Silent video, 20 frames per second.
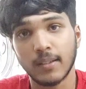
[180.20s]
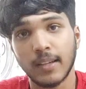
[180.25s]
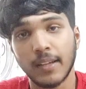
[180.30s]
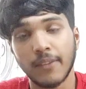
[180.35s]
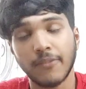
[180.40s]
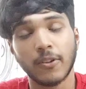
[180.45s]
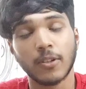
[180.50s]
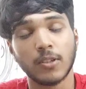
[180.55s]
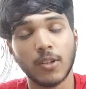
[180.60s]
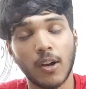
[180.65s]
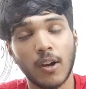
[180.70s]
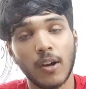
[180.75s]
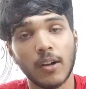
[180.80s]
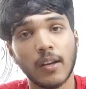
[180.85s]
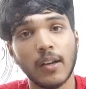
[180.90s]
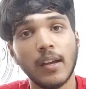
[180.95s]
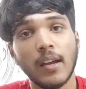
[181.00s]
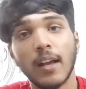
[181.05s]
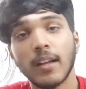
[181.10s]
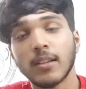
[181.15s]
D for
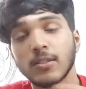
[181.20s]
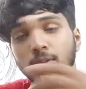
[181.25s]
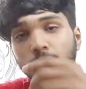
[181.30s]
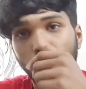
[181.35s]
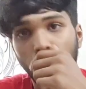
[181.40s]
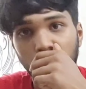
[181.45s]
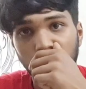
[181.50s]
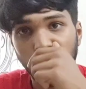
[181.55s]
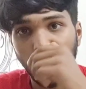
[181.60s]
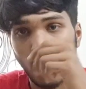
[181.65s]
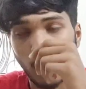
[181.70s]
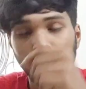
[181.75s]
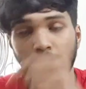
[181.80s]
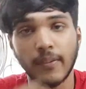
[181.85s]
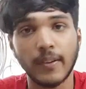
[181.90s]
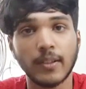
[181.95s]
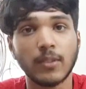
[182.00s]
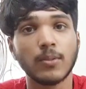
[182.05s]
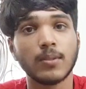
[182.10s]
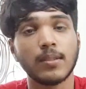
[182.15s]
dog, and so on all the
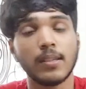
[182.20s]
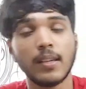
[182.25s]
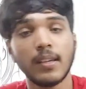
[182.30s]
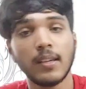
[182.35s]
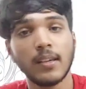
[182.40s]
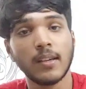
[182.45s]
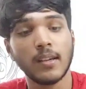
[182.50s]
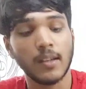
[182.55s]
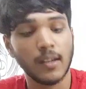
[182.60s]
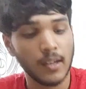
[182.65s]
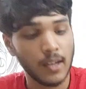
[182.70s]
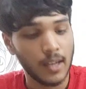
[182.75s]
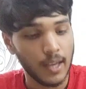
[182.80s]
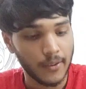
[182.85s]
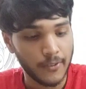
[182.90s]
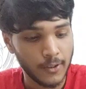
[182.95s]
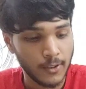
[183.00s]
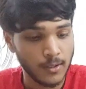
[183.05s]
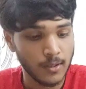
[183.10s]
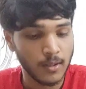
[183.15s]
way to Z.
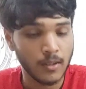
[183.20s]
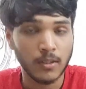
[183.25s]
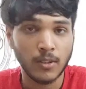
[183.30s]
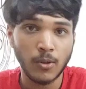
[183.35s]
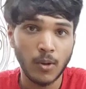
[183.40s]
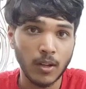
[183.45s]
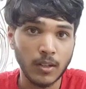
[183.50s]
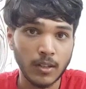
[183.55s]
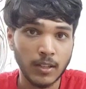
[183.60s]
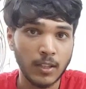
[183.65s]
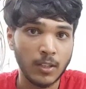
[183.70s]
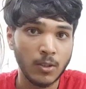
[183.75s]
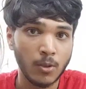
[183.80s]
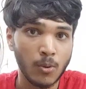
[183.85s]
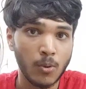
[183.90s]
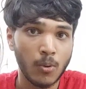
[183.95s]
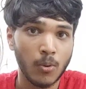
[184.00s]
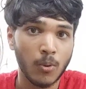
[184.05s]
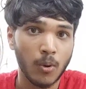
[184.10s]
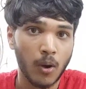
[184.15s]
You already know
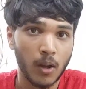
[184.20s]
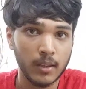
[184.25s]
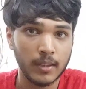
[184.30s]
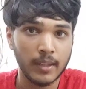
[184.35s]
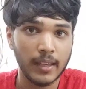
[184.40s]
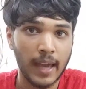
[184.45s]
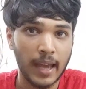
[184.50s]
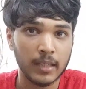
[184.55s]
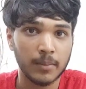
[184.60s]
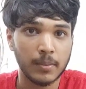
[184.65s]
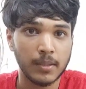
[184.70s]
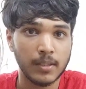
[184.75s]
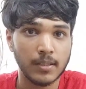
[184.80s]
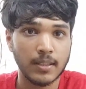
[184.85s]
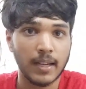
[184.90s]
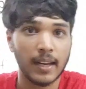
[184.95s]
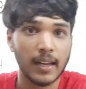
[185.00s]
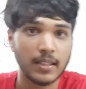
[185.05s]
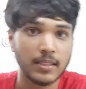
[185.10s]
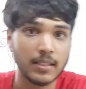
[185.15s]
all the animals
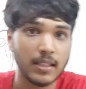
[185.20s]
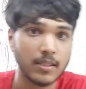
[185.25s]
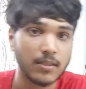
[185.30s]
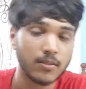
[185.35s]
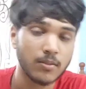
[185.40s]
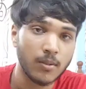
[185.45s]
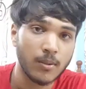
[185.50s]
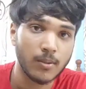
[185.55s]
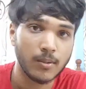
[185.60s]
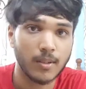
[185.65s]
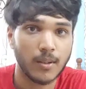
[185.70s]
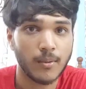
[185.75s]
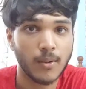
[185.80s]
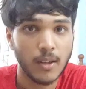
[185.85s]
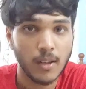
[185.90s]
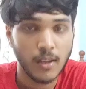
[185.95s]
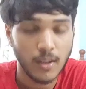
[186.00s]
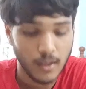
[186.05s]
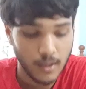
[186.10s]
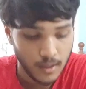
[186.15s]
that exist, don't you?
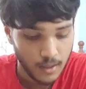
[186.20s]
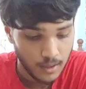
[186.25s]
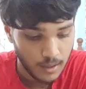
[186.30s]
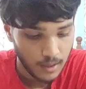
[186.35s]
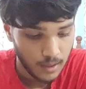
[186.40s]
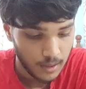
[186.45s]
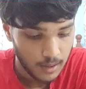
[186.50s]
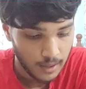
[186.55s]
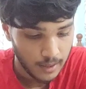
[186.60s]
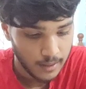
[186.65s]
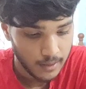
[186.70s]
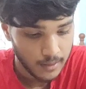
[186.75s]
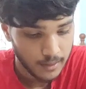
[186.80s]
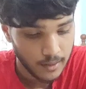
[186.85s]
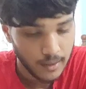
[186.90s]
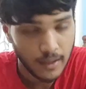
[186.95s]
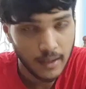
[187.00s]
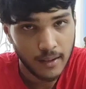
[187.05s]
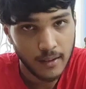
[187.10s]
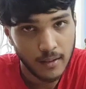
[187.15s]

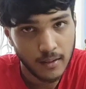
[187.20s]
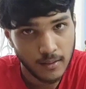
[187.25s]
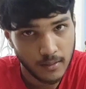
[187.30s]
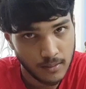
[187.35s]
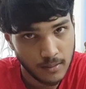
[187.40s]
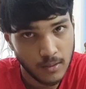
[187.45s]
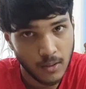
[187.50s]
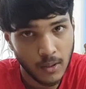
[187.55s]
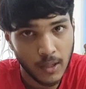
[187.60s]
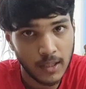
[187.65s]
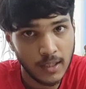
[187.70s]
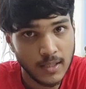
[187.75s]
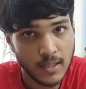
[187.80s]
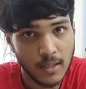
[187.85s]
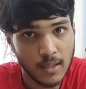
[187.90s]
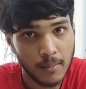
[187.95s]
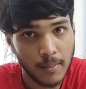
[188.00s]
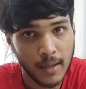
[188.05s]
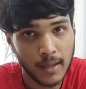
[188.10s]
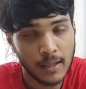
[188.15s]
Like, you can
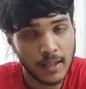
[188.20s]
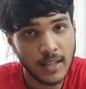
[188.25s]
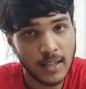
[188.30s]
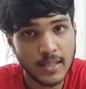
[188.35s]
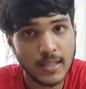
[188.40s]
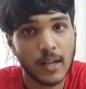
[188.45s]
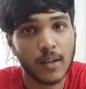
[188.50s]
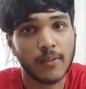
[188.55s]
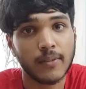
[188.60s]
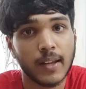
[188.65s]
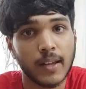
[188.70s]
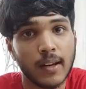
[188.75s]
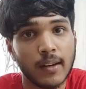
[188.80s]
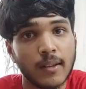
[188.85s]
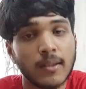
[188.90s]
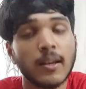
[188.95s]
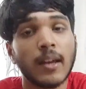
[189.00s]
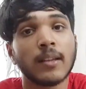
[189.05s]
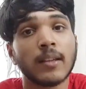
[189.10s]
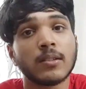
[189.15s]
easily make a list out of
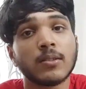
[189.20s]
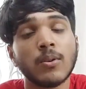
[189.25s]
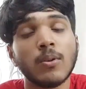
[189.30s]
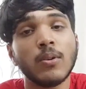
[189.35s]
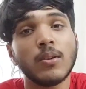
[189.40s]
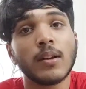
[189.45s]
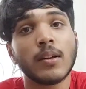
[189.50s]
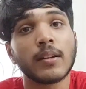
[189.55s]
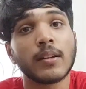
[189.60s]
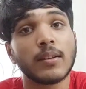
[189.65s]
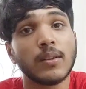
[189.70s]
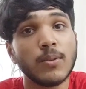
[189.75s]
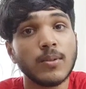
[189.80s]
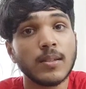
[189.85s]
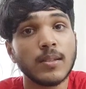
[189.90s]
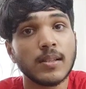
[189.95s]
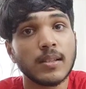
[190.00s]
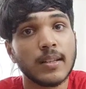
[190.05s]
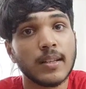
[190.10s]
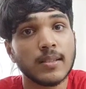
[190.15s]
that. And so you're going to use
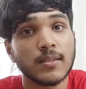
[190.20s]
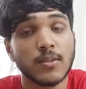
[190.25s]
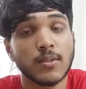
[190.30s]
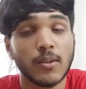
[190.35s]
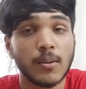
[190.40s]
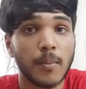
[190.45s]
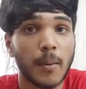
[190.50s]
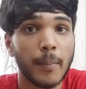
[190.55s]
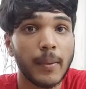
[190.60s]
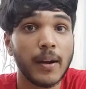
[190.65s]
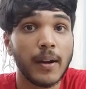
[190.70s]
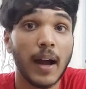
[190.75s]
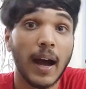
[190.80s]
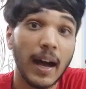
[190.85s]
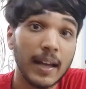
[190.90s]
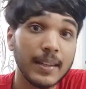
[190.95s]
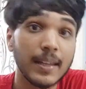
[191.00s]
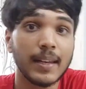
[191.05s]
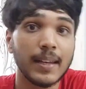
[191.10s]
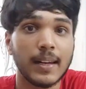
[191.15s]
this list to remember
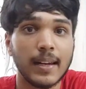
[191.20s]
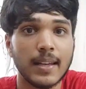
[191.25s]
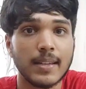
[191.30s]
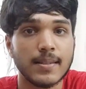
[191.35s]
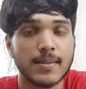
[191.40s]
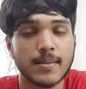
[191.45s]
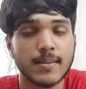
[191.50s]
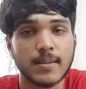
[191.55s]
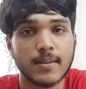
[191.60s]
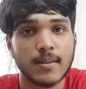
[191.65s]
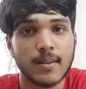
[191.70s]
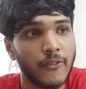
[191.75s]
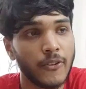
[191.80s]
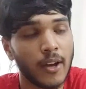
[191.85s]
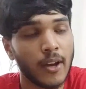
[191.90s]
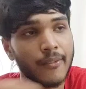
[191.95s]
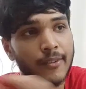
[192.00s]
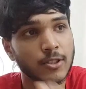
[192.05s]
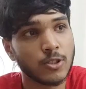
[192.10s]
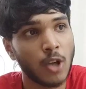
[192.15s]
other lists. If you
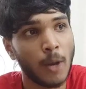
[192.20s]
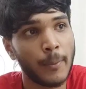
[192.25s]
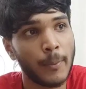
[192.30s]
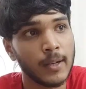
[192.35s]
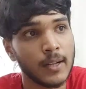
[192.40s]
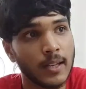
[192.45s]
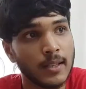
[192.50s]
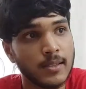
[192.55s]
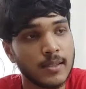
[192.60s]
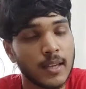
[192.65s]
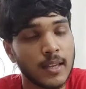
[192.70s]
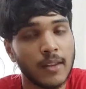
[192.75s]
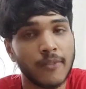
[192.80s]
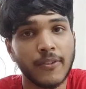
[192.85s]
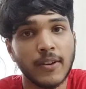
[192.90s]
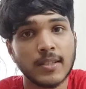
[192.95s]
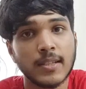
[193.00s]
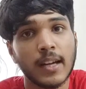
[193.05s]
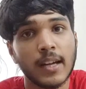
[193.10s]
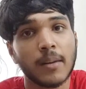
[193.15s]
have a shopping list, say the
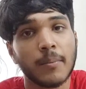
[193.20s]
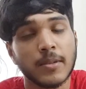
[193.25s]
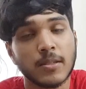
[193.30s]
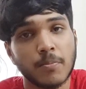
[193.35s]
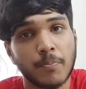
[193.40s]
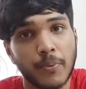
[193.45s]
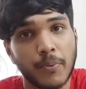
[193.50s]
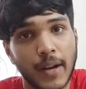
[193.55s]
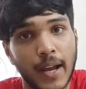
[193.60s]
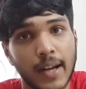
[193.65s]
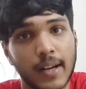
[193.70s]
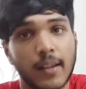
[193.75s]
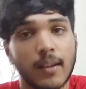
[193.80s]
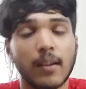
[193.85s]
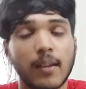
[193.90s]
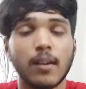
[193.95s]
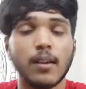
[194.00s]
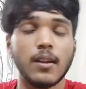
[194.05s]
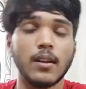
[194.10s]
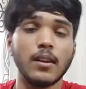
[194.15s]
first item is bread,